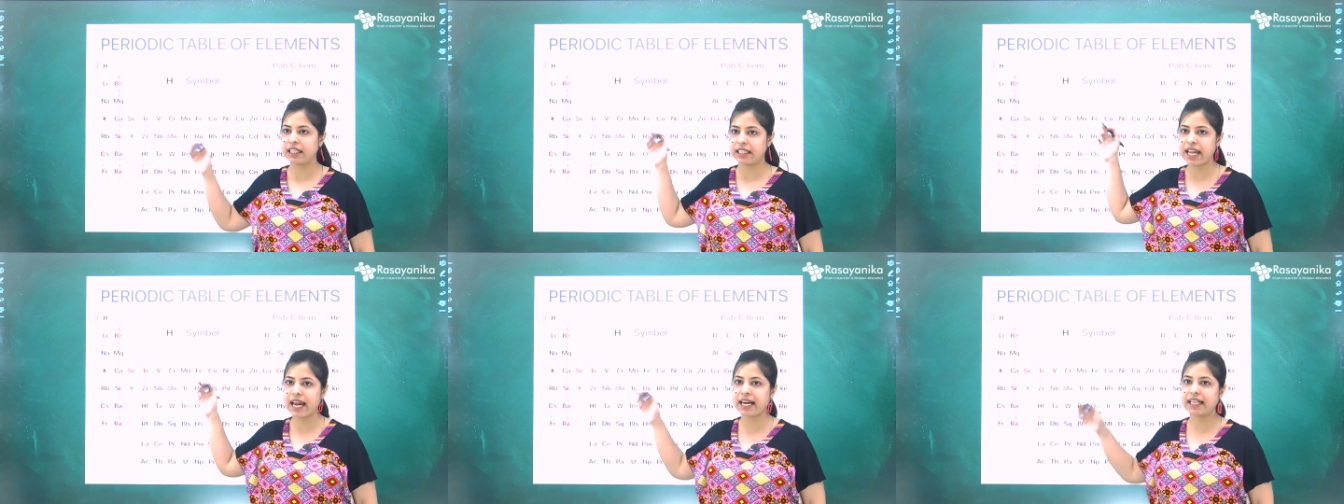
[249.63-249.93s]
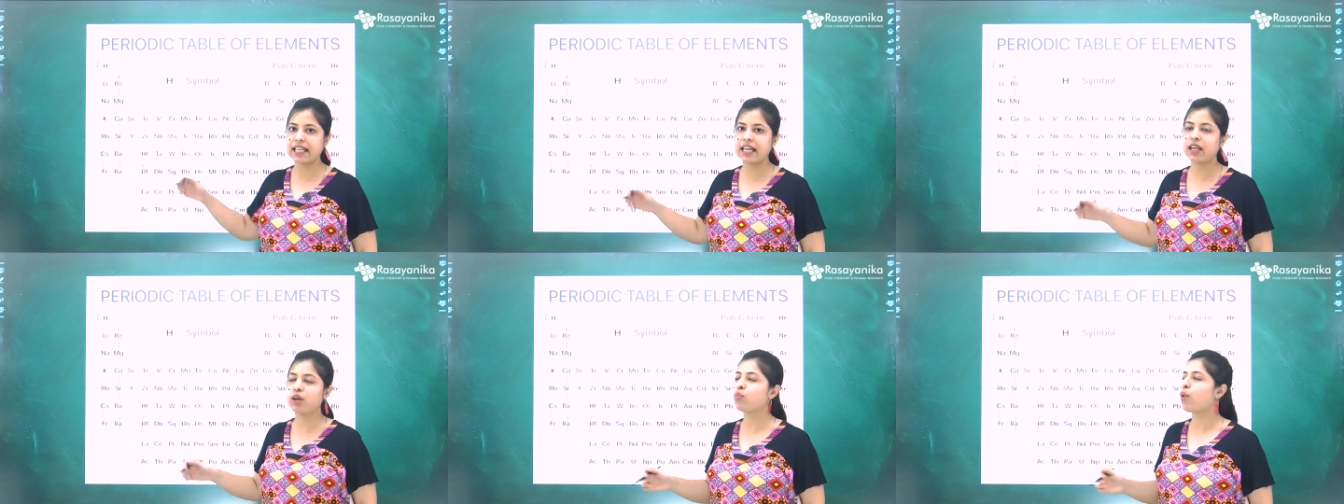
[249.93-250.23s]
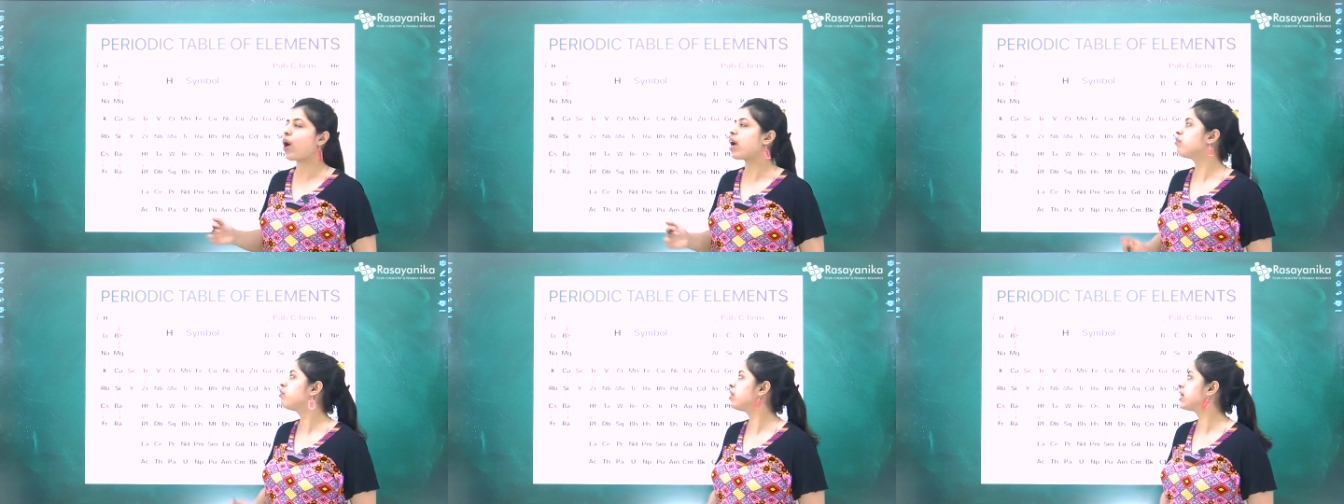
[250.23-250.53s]
technique
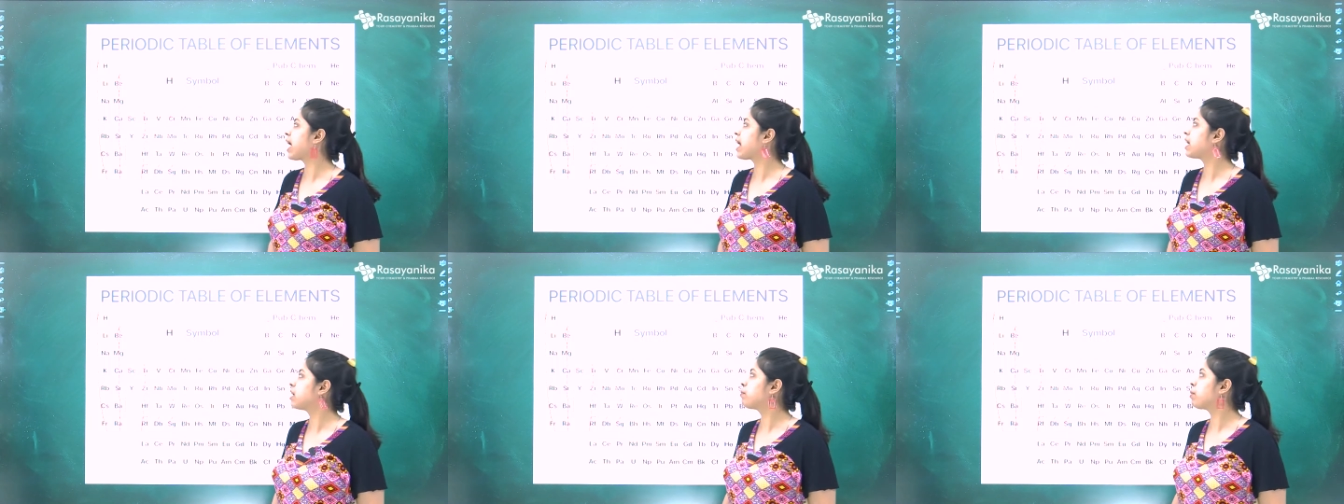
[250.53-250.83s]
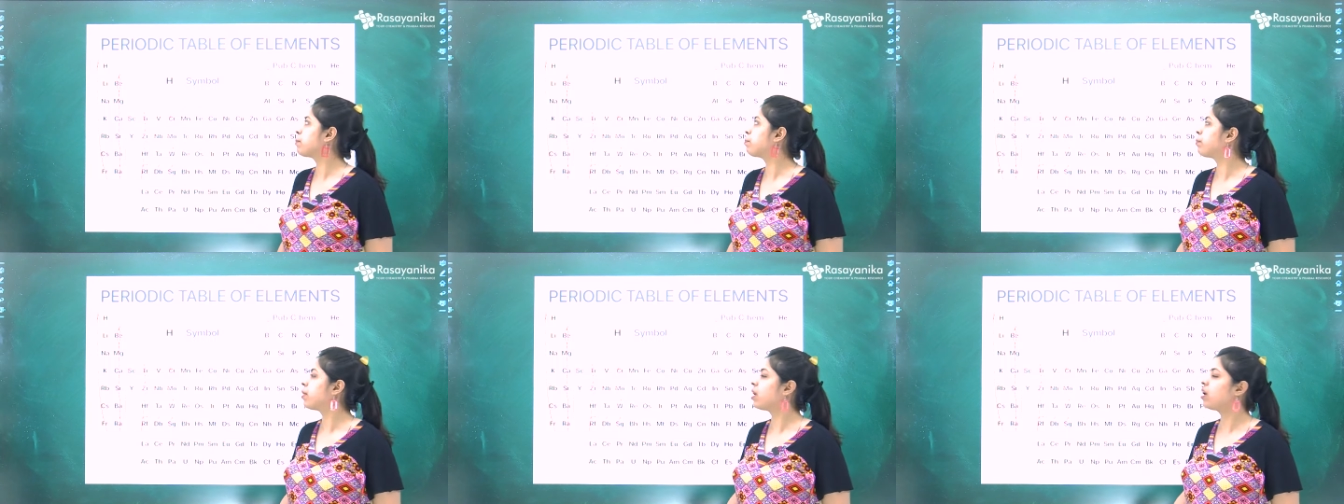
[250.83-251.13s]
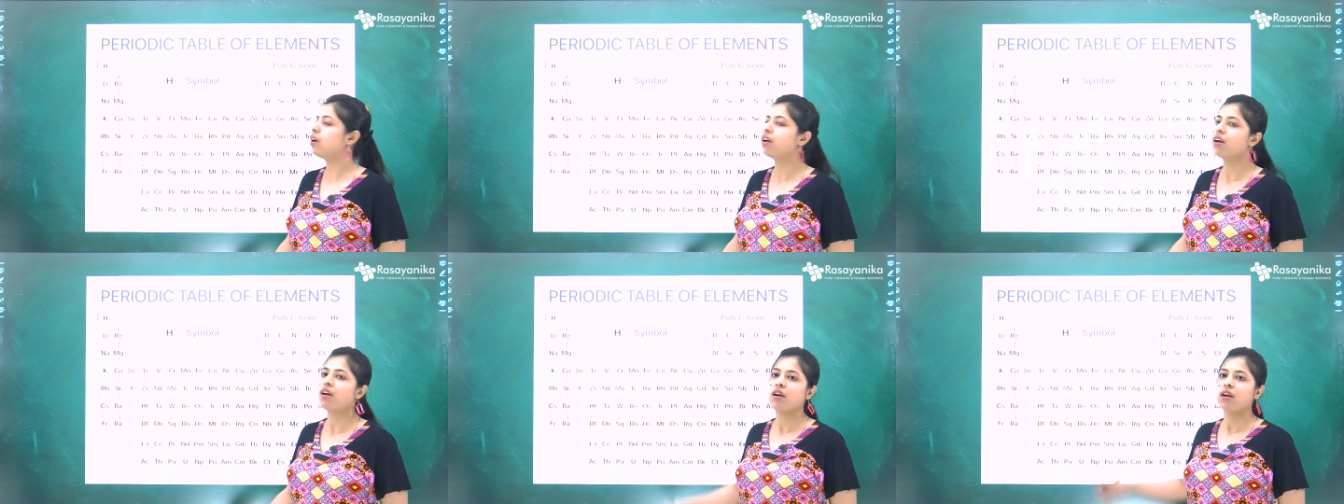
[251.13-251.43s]
where we can remember
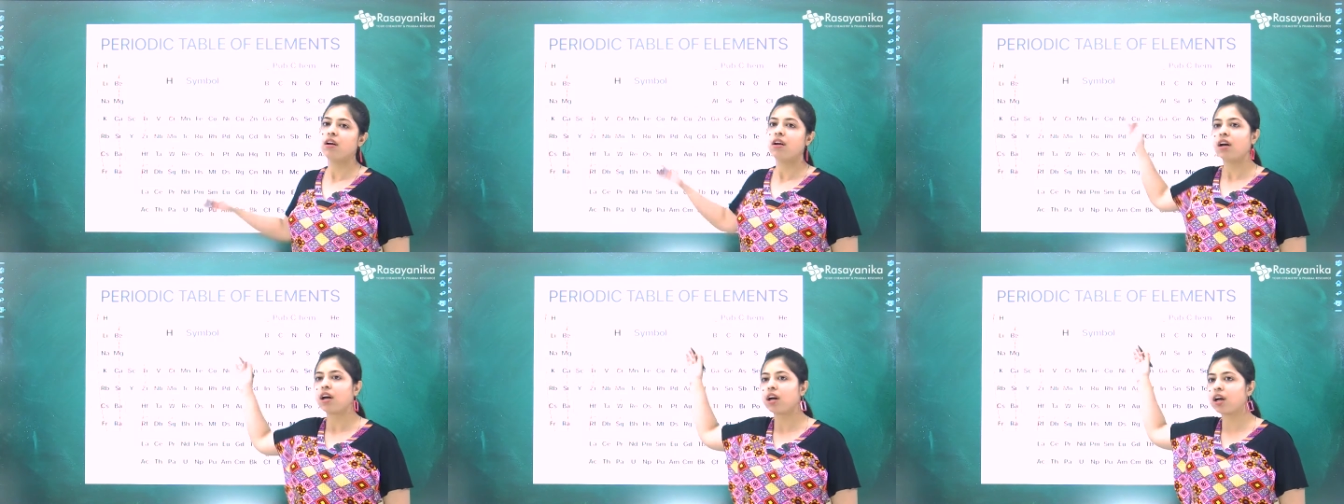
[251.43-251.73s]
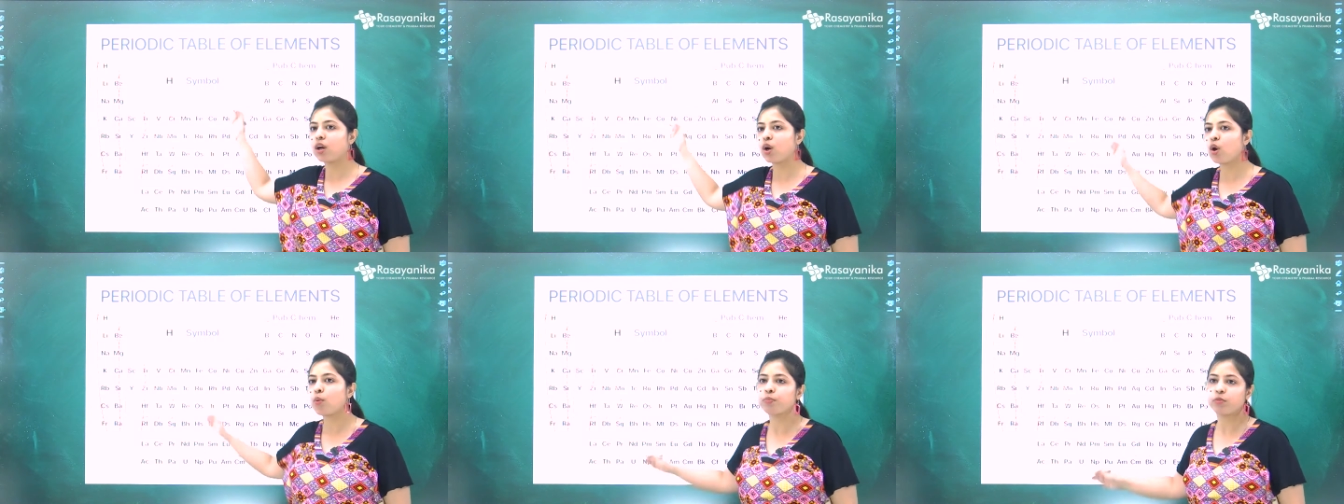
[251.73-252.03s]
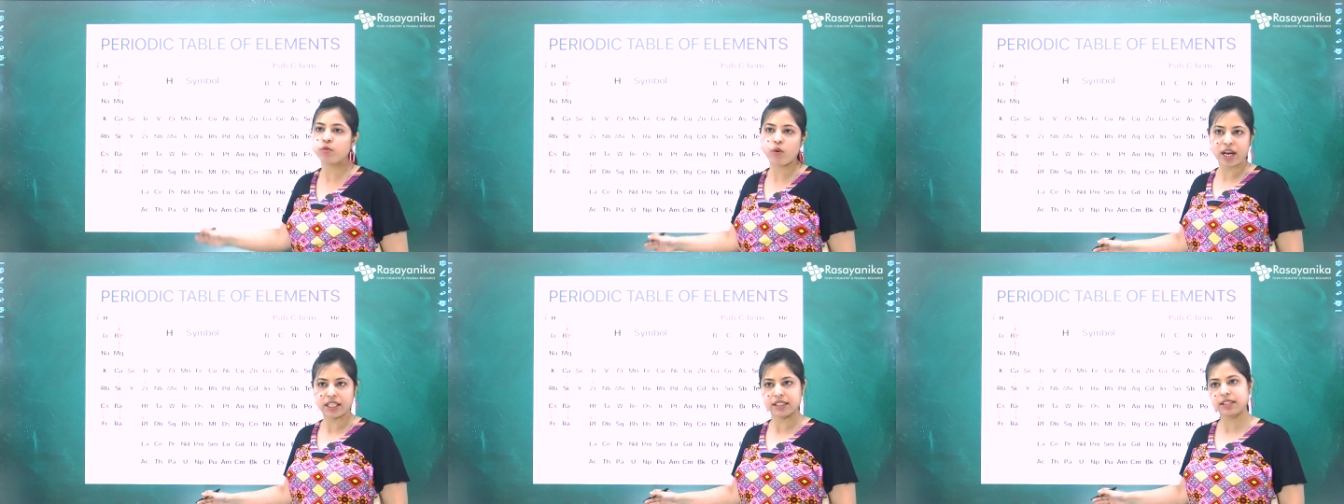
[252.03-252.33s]

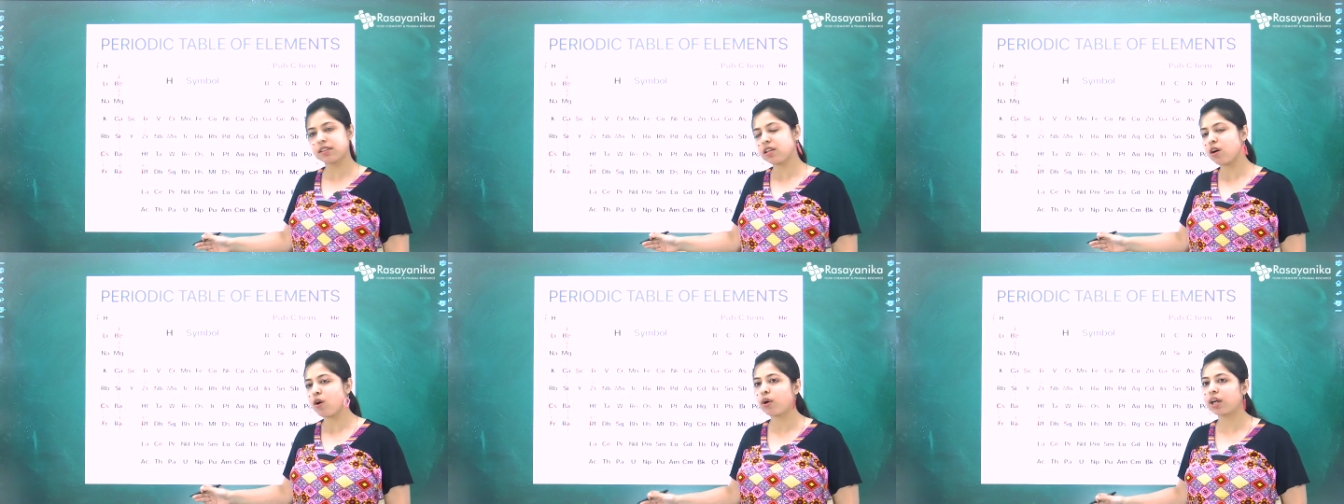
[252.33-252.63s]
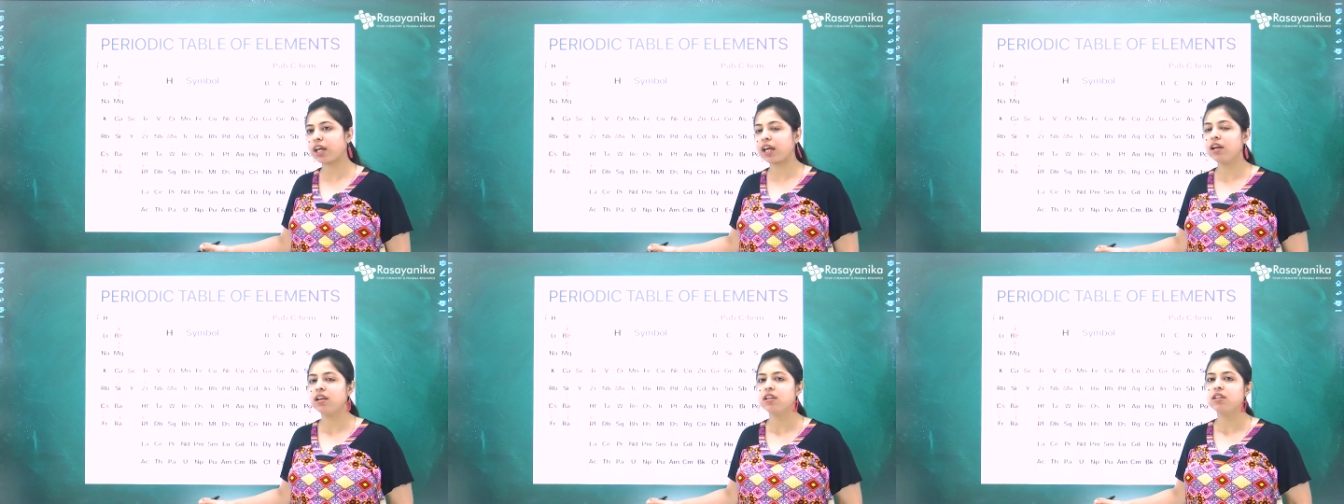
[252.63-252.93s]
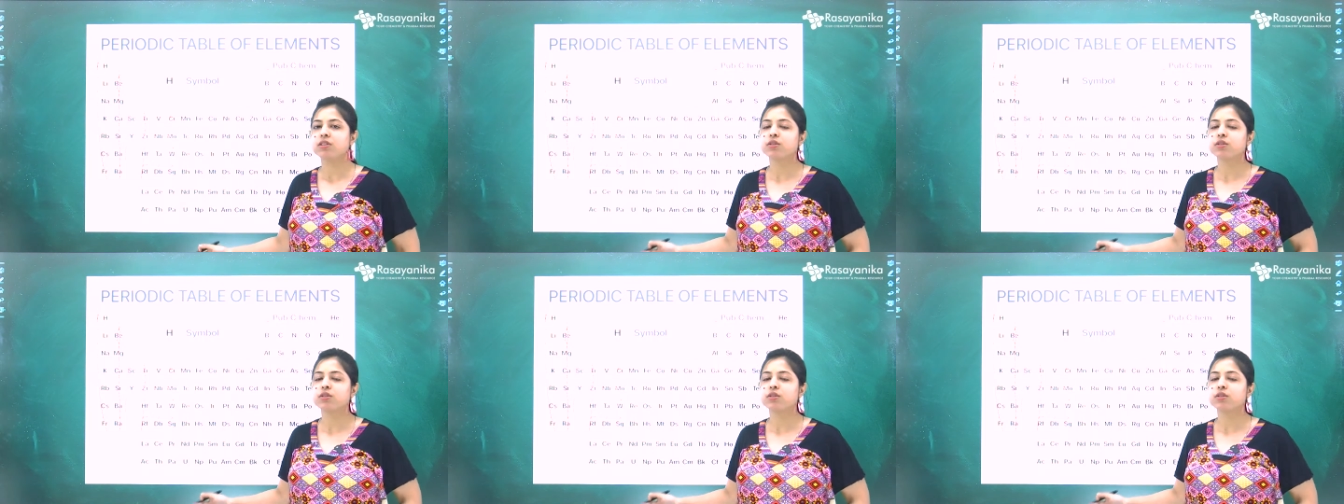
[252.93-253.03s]
group wise. Okay.